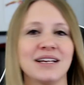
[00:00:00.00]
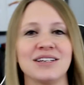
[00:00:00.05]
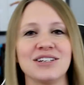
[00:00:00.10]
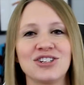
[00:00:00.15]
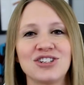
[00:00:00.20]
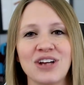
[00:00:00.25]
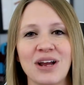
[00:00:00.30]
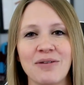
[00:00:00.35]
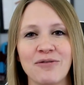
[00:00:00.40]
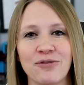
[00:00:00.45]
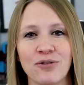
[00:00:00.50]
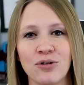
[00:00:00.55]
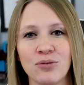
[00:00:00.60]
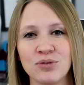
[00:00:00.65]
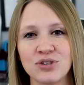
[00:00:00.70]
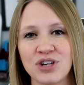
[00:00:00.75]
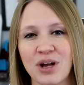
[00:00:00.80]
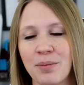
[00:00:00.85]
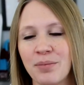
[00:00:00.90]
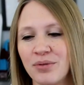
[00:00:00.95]
into shape for it,
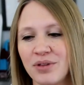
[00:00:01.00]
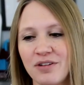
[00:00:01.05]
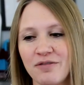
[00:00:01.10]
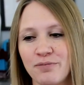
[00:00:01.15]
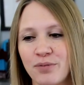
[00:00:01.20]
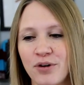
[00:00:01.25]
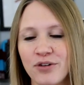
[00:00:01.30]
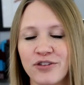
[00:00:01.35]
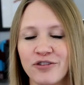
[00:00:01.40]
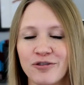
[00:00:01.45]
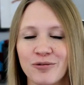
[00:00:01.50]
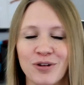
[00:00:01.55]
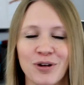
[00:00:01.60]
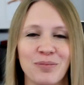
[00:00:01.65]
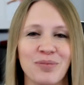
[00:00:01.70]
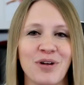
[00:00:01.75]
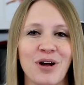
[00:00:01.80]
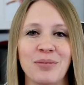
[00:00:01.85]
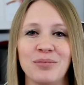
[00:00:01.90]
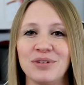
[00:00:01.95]
which I believe both of them
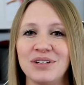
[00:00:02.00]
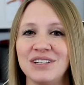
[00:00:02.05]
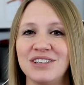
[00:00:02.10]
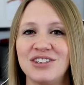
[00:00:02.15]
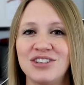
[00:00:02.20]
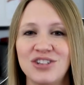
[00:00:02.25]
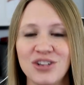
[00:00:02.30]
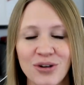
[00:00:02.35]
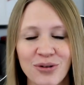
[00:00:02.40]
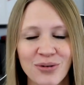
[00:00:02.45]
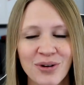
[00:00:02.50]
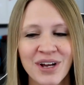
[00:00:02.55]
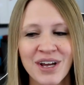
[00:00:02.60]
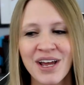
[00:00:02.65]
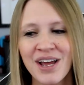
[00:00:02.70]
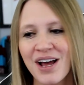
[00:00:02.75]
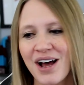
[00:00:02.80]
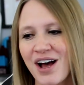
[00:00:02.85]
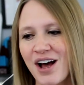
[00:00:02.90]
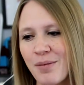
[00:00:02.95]
could probably do.
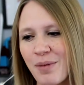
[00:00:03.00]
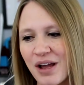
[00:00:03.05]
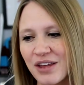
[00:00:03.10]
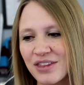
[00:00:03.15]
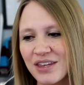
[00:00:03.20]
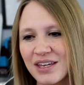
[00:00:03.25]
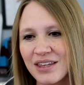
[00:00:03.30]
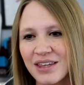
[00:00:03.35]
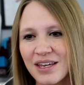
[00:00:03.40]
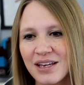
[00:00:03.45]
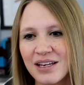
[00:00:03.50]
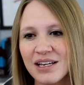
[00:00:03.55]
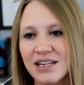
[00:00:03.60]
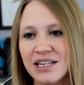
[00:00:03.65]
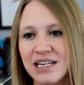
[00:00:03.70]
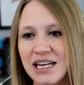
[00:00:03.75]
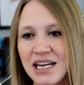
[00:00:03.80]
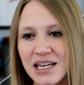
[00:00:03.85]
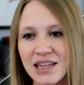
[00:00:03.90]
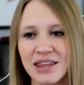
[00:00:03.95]
I think that
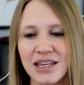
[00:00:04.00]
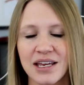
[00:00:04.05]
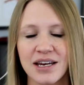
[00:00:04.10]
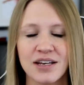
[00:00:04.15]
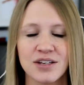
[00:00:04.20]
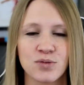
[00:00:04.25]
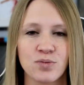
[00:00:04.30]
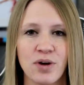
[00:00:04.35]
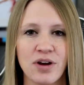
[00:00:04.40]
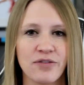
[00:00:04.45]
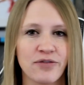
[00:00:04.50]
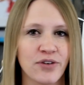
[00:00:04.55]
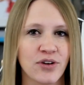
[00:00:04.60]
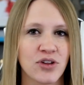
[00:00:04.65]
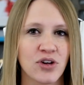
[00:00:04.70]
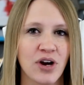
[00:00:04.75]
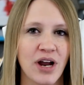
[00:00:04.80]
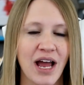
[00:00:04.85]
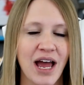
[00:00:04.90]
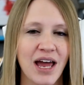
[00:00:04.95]
Ethan is way
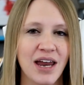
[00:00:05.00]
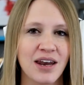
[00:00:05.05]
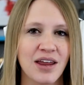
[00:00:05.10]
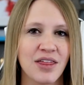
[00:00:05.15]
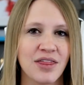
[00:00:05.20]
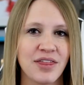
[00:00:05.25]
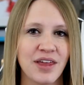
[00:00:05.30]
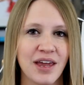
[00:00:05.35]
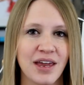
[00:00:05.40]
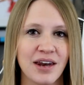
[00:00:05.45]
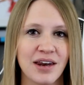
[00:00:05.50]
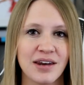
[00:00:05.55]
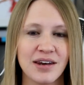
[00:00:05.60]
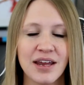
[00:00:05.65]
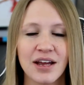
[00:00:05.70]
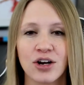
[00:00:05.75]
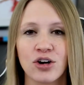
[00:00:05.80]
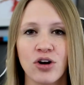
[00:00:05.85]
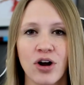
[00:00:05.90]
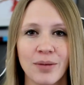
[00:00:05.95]
further ahead than
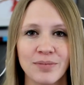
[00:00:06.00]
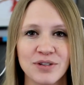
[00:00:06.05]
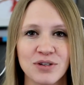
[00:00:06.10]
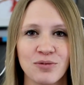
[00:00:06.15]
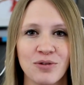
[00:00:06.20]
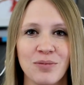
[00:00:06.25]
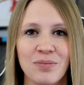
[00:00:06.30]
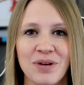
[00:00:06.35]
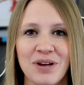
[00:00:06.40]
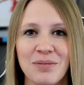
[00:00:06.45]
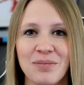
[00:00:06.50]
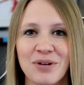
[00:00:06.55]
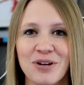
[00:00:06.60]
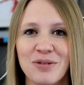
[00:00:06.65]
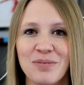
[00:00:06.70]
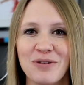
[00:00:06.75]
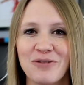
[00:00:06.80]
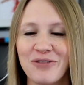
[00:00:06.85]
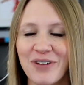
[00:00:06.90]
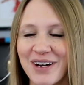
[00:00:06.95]
Nick Crompton would be, but
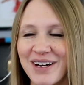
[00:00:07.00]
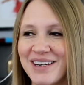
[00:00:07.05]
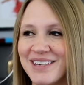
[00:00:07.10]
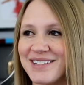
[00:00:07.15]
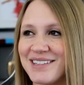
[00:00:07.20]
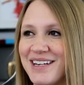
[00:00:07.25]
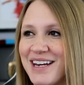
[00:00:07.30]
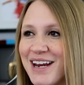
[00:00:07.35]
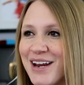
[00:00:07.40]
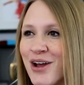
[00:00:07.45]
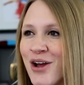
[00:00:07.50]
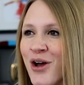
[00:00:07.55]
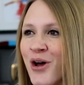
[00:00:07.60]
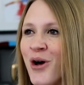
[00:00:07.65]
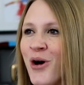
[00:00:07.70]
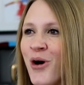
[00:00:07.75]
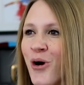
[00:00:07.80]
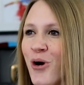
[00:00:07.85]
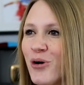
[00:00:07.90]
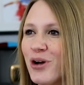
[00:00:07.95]
it'd be funny to see
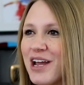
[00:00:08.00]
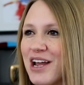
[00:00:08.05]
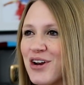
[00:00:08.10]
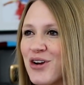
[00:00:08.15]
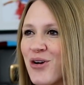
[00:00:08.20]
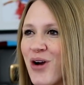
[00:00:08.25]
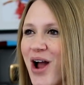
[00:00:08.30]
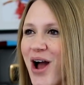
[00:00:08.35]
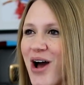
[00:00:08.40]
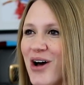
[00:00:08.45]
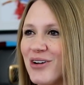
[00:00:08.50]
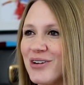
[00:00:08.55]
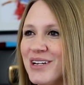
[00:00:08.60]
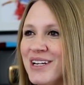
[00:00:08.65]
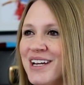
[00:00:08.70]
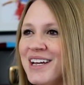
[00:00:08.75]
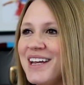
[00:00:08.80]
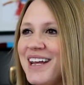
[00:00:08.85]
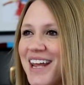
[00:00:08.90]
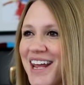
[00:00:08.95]
who can
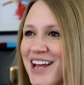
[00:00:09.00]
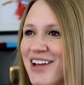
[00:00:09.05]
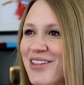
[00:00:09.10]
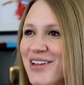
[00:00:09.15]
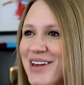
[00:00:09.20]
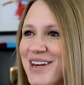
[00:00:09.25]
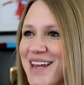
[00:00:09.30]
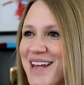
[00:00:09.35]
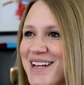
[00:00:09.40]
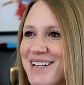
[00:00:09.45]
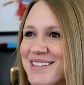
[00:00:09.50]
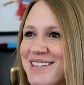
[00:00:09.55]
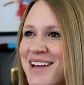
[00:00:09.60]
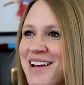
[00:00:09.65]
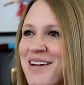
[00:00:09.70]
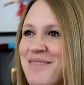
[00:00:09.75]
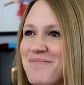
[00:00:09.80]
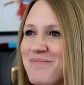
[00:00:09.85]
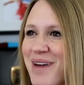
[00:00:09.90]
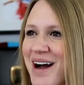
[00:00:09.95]
crown England is
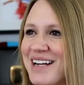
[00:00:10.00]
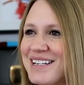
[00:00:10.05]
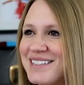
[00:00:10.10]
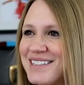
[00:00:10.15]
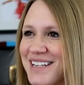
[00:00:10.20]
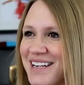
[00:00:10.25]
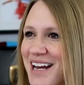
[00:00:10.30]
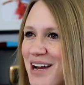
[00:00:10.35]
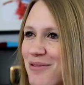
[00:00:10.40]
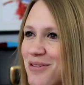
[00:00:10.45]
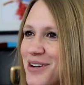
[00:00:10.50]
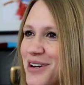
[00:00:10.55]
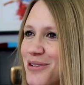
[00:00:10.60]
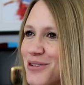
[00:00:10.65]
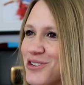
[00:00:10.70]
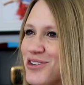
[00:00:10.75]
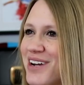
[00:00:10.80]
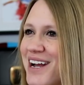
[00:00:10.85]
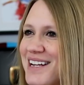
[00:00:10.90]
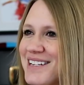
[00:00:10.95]
my city. I want to know
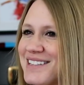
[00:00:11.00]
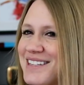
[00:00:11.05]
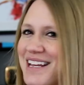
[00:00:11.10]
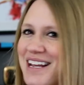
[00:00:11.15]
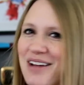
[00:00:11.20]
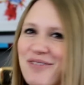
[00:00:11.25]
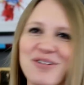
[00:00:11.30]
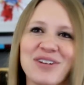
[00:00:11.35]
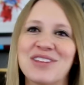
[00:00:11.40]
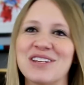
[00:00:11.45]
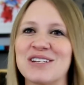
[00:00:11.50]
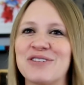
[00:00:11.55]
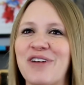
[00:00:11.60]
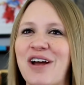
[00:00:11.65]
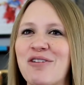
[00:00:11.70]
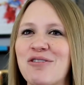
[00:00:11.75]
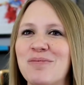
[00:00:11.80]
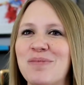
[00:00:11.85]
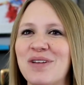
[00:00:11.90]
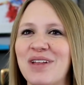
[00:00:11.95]
what you guys think of what this
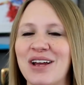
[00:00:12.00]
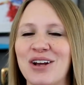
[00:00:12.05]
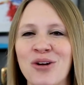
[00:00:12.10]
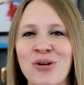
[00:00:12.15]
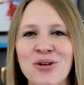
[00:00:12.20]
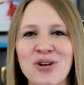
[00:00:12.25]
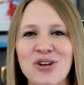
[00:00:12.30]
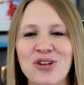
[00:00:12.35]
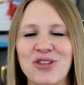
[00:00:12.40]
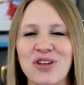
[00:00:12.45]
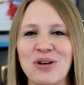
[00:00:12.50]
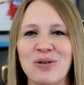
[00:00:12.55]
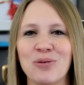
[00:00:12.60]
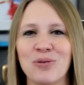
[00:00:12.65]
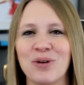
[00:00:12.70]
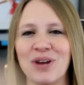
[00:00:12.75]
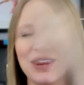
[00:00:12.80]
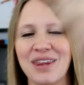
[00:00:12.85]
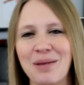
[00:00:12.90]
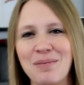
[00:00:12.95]
fight would be like. Who do you think
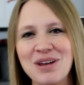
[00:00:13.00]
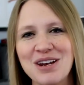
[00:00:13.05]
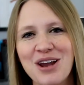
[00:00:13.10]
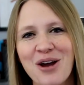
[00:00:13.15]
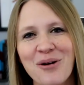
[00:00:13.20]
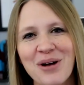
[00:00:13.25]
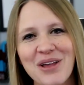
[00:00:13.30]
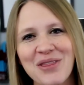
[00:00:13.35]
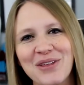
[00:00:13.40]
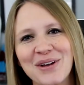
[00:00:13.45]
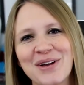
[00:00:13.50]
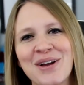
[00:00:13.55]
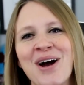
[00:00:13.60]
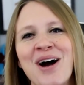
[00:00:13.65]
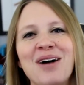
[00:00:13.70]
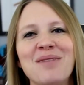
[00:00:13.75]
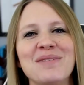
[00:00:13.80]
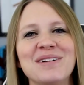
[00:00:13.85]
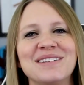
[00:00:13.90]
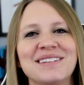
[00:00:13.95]
would win? Let me know in the
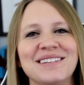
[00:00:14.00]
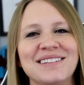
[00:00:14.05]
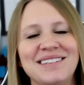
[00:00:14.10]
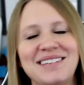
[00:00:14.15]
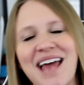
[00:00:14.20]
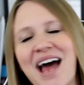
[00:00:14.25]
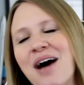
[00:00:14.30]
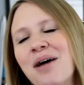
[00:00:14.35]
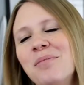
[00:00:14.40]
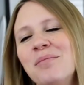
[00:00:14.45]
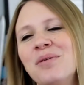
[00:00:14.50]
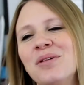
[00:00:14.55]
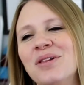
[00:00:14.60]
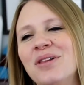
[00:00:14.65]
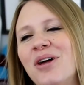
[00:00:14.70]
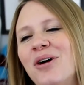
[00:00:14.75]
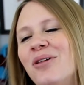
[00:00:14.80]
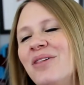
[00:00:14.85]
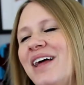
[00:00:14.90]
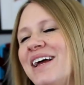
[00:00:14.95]
comments down
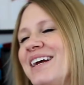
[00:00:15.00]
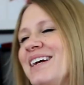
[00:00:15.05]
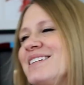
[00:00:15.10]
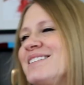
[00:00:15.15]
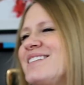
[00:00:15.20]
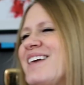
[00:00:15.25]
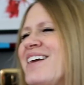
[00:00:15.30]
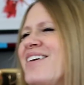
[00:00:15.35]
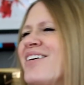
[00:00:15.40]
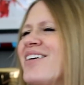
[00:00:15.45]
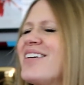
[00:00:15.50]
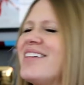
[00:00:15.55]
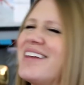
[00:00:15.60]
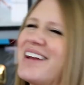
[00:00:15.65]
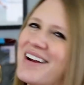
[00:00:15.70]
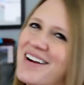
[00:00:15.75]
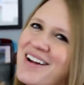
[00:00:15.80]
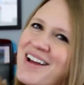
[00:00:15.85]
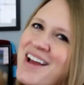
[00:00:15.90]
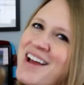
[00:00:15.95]
below. Like I said
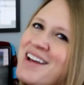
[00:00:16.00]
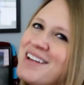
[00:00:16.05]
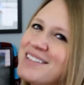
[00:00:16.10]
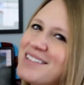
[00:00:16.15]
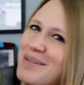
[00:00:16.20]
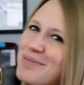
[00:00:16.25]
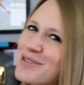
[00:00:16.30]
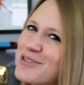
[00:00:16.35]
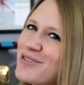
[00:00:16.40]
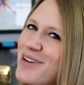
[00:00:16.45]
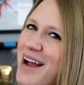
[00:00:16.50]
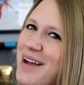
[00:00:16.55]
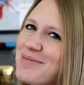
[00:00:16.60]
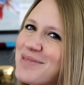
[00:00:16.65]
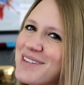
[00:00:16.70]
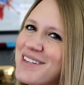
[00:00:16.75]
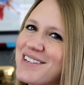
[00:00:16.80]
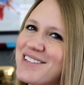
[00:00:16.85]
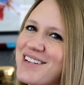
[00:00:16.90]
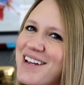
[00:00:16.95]
earlier, subscribe
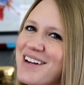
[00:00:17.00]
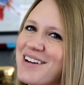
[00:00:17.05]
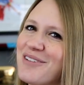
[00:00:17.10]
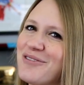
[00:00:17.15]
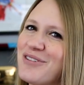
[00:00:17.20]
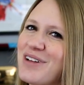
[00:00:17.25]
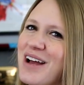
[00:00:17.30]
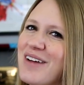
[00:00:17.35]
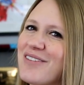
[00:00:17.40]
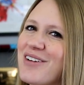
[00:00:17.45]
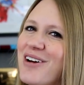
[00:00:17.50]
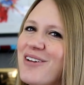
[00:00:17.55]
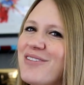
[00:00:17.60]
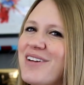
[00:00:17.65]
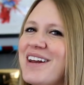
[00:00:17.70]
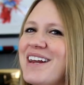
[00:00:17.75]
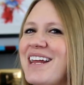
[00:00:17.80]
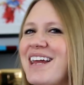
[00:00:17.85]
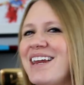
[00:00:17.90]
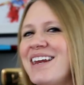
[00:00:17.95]
to the channel if you haven't
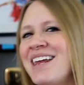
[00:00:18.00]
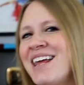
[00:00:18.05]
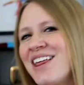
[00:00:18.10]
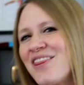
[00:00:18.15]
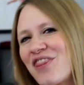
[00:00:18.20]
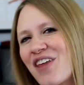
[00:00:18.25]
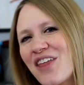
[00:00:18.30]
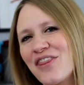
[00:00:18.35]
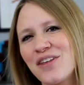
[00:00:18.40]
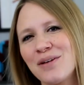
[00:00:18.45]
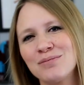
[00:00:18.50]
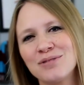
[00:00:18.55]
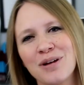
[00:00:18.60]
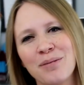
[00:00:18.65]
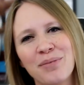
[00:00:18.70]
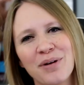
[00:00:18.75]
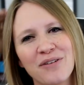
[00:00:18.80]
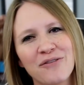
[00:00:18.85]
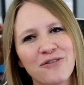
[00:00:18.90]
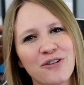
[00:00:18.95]
already and hit that thumbs
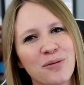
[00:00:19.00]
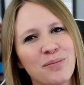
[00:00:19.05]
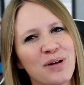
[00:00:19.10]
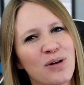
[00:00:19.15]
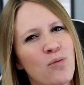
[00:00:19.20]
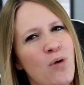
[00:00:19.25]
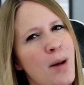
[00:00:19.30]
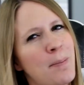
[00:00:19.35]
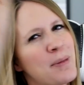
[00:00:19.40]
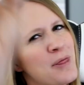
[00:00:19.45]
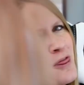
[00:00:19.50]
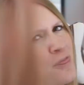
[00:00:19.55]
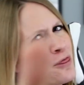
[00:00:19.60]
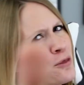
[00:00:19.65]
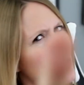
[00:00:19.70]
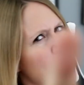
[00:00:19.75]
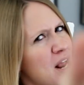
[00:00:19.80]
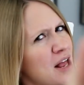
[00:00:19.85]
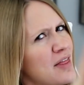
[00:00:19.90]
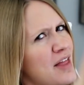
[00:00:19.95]
up button for a big whopping
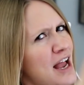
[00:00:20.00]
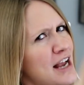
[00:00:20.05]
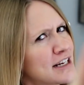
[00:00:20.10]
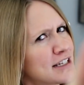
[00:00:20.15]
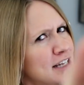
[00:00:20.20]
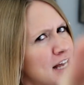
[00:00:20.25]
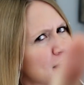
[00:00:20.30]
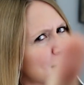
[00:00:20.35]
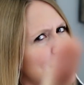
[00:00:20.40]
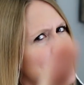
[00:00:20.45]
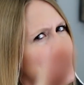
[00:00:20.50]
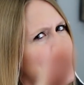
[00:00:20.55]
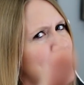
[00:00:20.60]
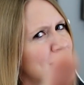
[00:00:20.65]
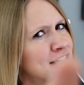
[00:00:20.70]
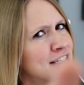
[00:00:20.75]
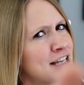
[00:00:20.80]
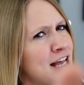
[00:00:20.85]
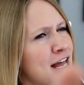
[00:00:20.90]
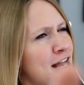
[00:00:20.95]
3 likes. I think
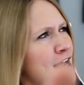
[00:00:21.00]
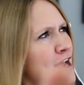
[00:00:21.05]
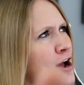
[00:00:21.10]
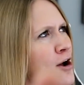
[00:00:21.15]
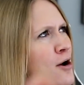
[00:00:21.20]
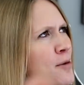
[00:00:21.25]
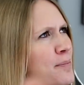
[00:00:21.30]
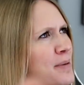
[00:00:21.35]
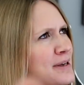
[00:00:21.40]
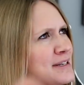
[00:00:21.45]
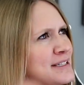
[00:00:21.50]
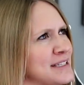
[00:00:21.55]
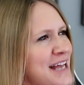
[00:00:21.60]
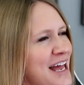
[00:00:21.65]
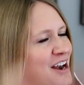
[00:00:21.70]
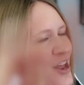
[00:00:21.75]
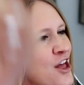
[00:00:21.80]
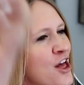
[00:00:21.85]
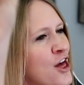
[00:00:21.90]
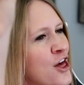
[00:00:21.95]
I said, I hope I
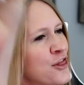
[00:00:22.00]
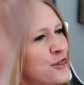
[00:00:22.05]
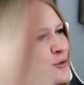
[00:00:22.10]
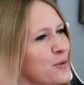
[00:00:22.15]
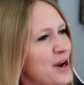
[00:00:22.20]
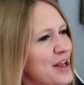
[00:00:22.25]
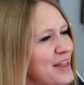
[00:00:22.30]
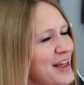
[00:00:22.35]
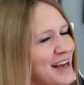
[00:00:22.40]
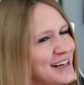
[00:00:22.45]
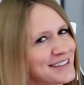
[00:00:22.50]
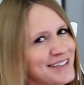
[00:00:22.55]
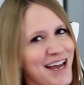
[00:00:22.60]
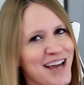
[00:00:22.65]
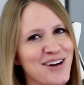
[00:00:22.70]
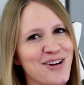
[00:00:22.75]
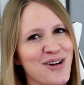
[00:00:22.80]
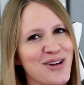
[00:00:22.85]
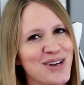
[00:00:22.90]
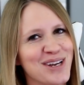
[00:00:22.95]
said 3 likes.
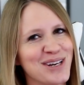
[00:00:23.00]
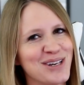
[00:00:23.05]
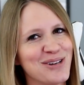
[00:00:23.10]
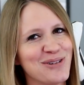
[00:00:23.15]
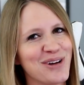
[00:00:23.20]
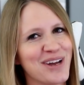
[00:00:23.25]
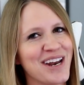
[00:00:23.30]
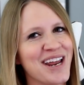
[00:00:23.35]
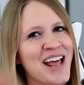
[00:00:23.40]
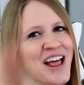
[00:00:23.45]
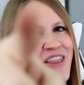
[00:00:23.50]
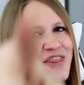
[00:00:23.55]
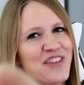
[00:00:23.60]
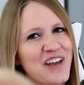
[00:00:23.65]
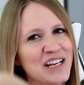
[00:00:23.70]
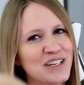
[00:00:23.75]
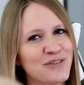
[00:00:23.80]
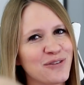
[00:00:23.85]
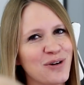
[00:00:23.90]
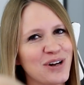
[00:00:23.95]
I know you can do it.
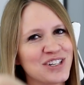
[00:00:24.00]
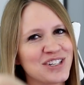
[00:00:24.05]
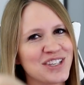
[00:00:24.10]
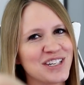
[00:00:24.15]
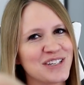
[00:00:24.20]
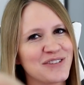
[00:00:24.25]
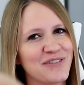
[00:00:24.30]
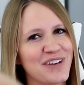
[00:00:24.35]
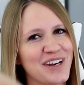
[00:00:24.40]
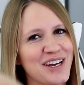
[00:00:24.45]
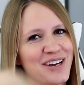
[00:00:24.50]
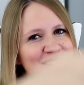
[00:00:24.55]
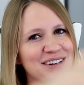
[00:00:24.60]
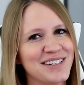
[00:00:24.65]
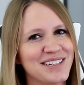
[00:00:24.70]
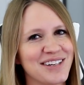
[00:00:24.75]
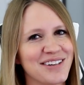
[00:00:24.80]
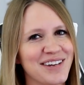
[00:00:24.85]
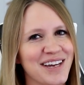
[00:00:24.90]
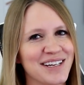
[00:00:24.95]
Thanks for watching this video, and
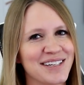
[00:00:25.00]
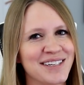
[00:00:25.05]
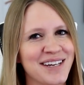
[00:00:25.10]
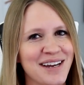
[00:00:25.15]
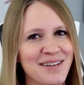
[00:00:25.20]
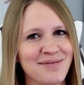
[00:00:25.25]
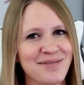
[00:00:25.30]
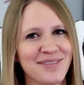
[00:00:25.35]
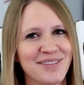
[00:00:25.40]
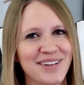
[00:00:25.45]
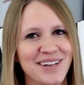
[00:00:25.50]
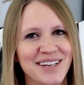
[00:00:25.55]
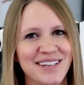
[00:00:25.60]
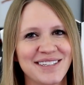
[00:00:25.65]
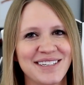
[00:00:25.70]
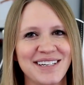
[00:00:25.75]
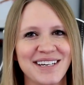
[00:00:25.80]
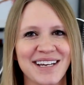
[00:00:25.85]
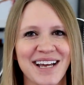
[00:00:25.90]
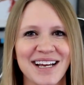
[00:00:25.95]
until next time, I'll
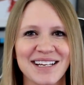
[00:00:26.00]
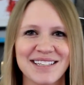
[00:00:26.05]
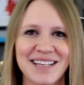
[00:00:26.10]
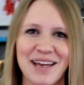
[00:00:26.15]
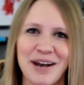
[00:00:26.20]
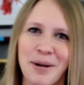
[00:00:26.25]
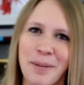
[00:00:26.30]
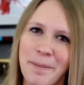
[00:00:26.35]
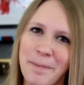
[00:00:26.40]
see you guys later.